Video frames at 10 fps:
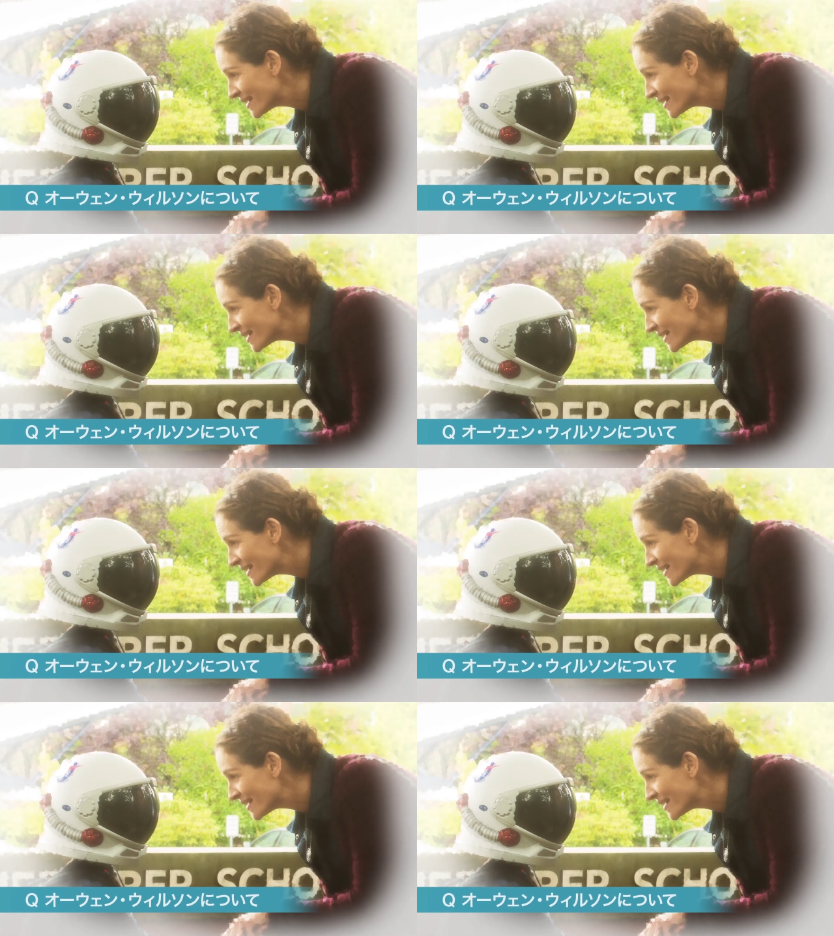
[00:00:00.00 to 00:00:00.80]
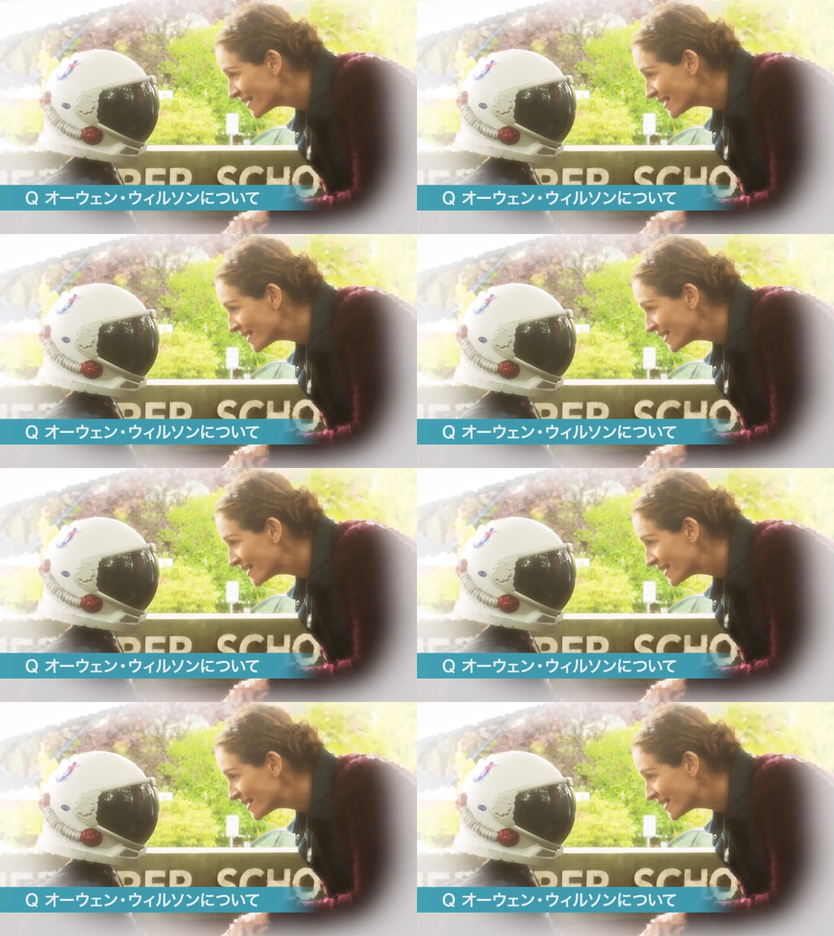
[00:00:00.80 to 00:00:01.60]

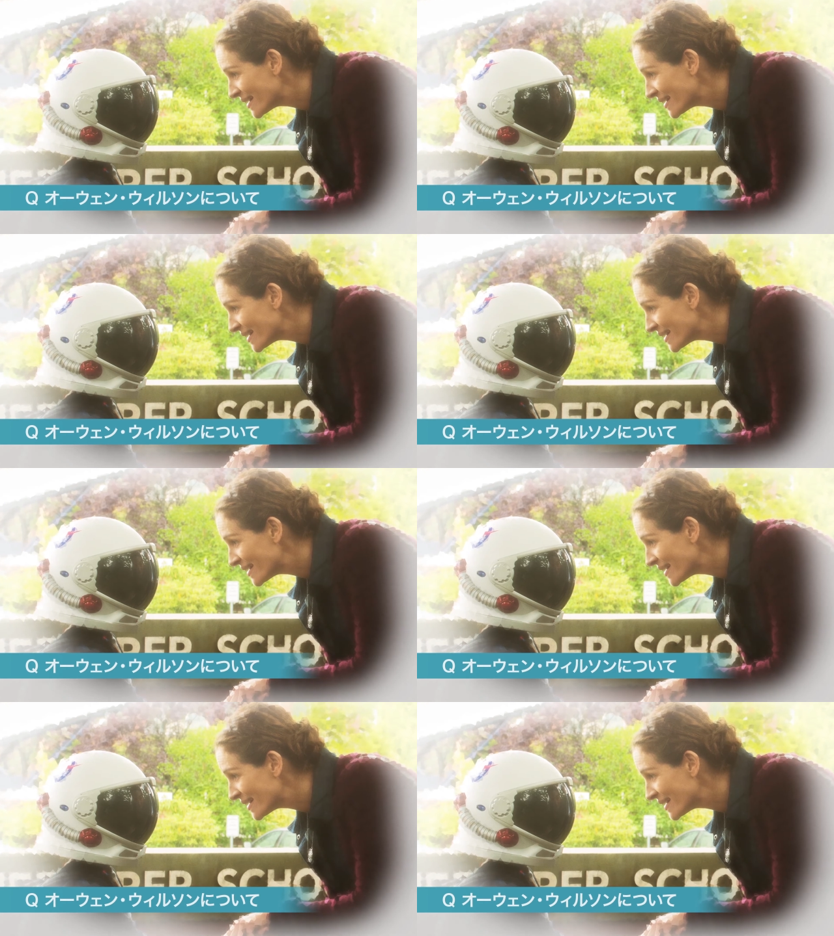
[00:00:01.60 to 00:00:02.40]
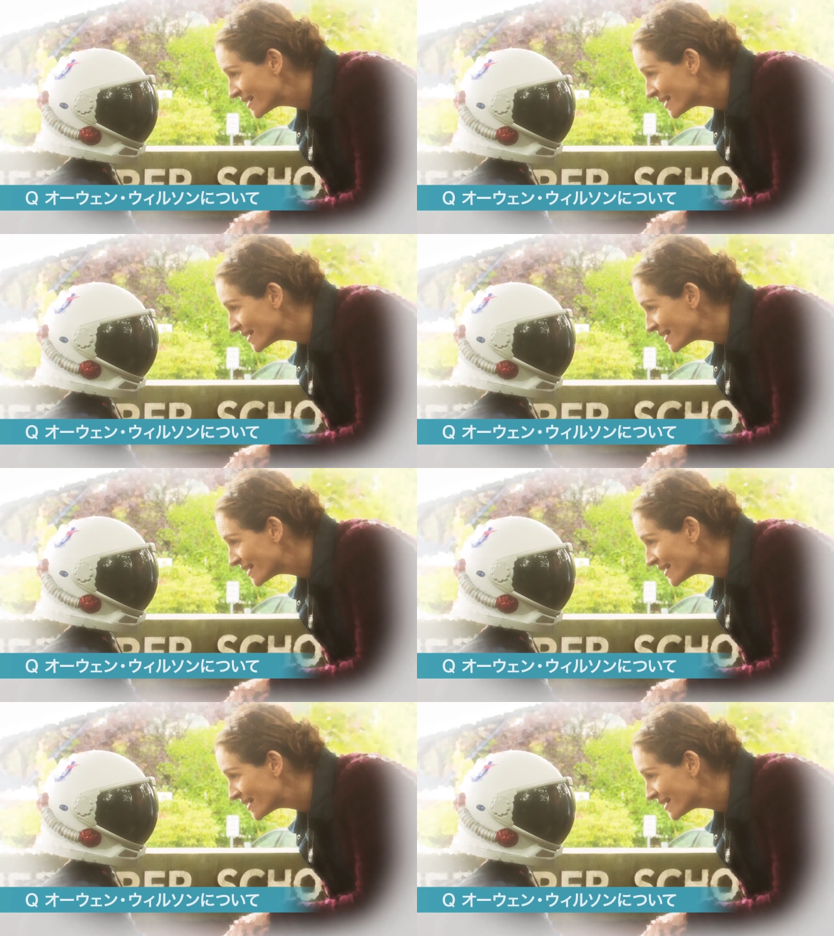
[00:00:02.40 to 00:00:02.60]
(silence)